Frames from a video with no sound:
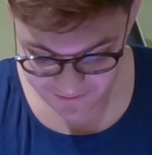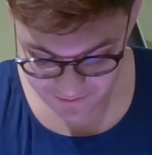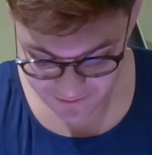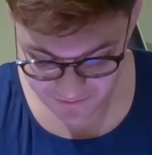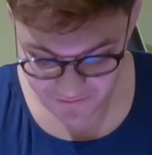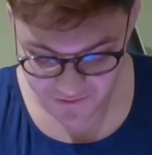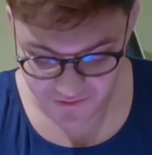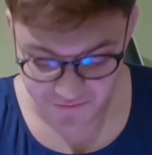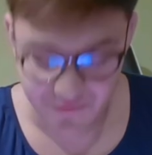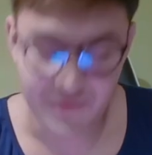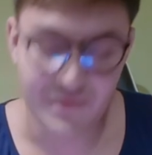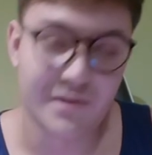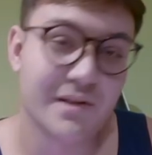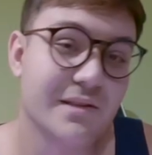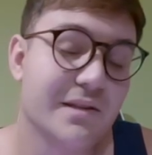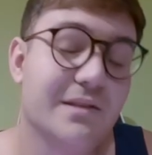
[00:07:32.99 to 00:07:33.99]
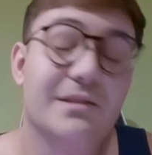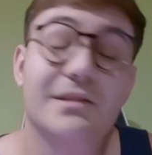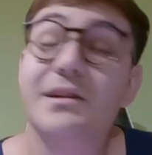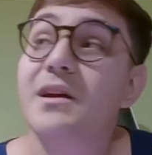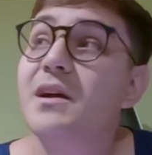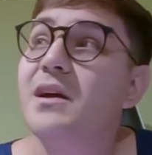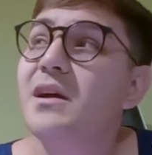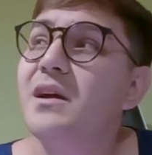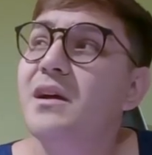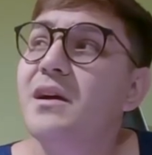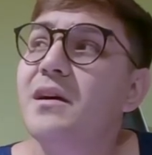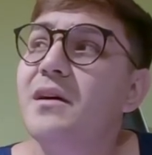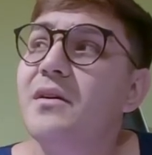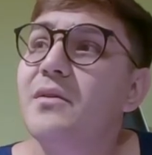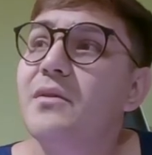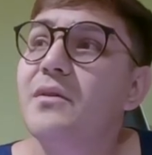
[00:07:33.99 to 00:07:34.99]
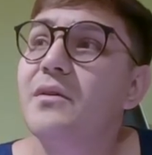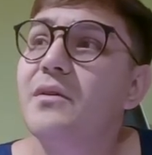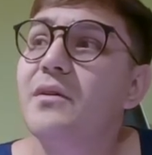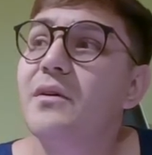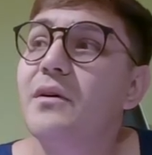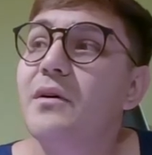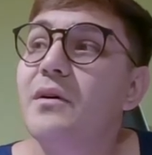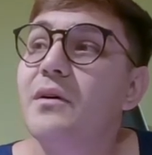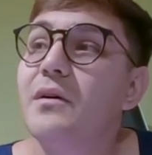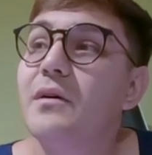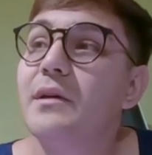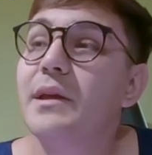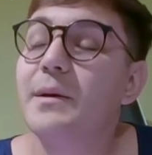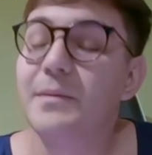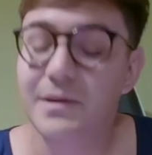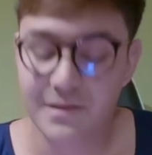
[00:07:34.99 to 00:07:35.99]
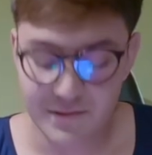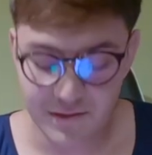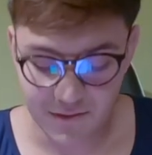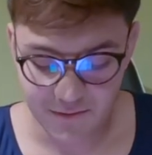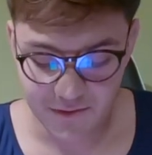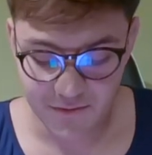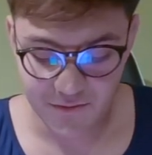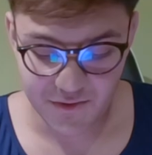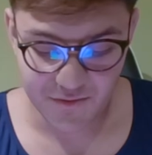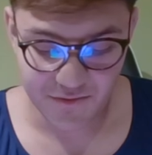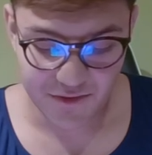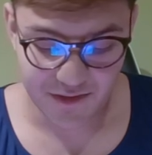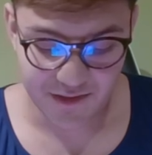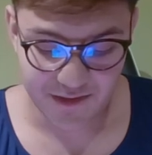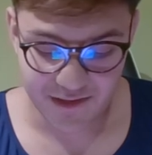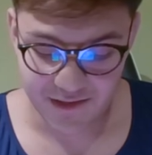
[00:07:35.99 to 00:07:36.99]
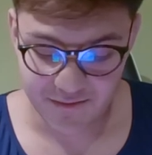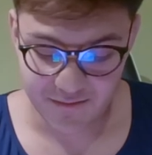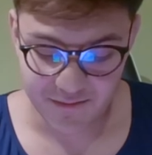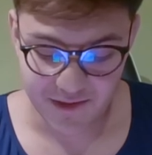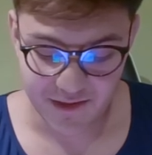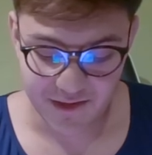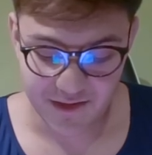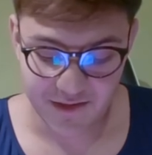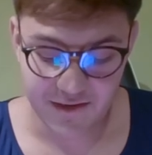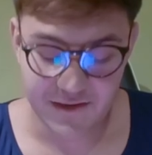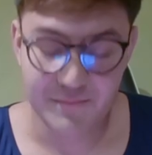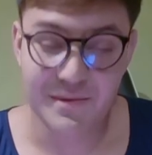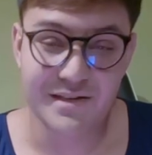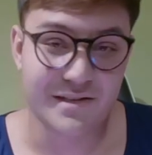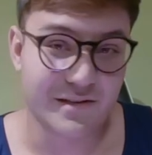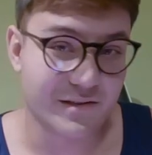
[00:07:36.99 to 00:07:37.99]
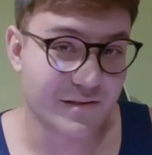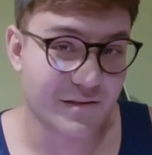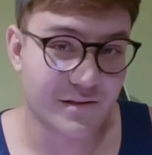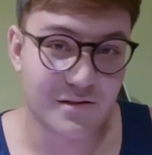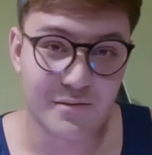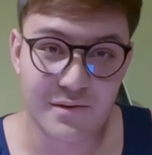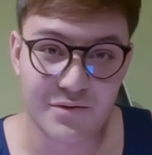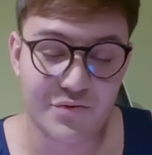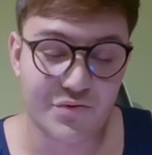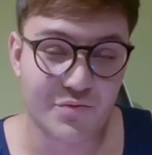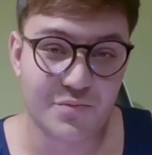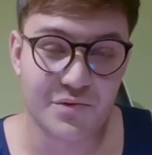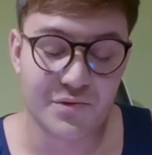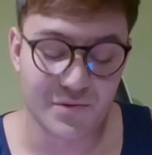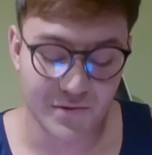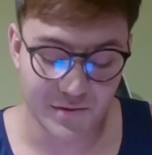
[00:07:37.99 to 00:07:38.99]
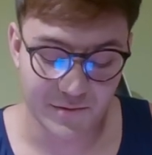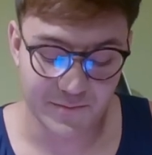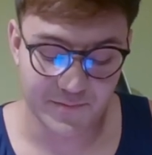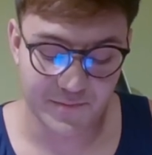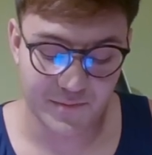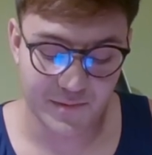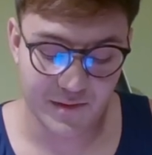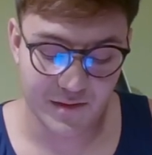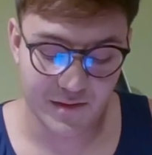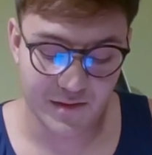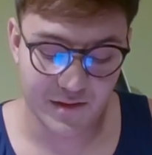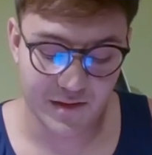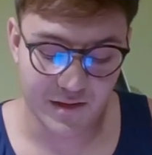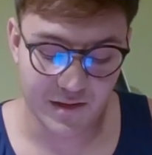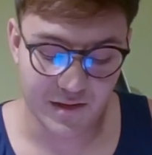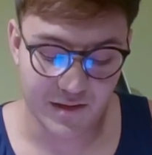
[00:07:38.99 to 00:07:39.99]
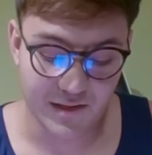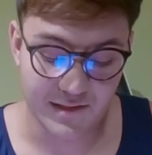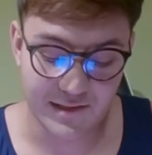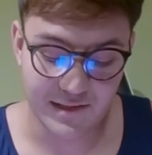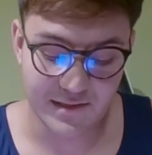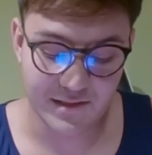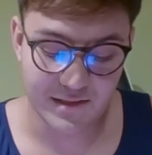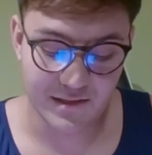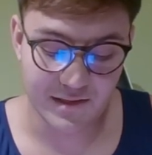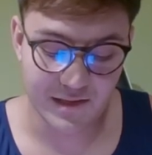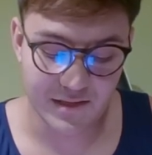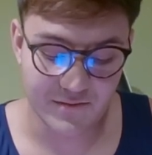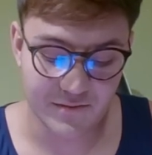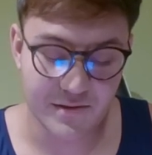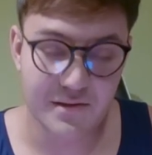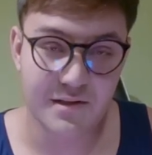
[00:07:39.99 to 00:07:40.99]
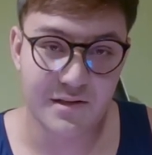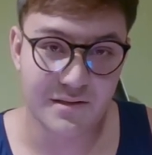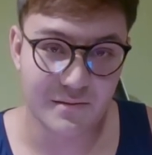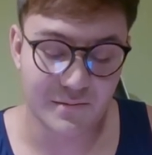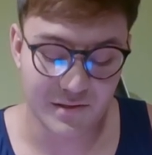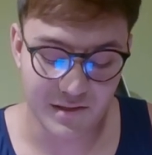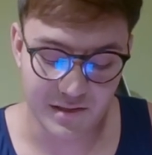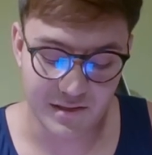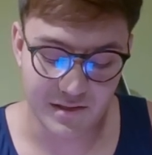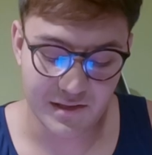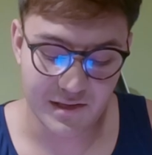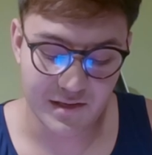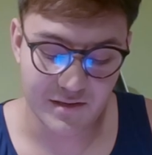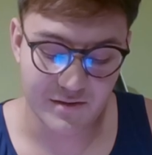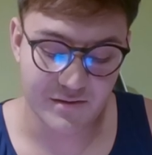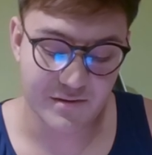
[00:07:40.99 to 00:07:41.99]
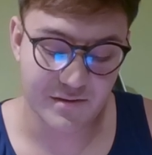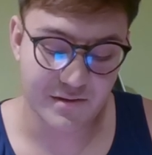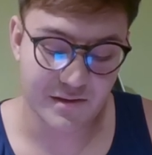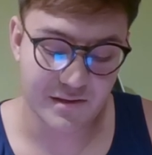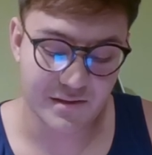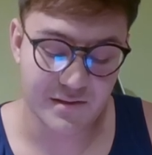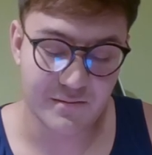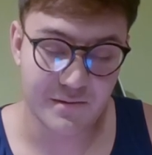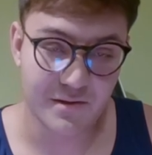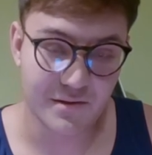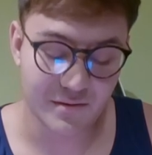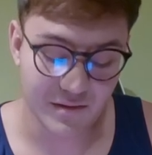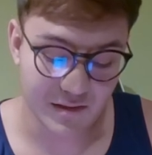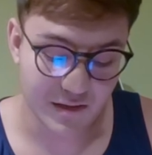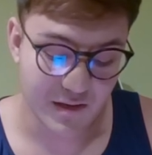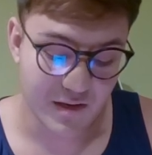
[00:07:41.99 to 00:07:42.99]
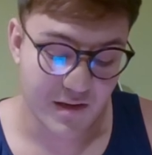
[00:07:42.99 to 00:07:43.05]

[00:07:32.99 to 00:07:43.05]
one was four days, actually. Yeah, because there was one where I thought, man, my check is going to come out super short. And that's actually the last one, December ninth, eight hundred seventy-three.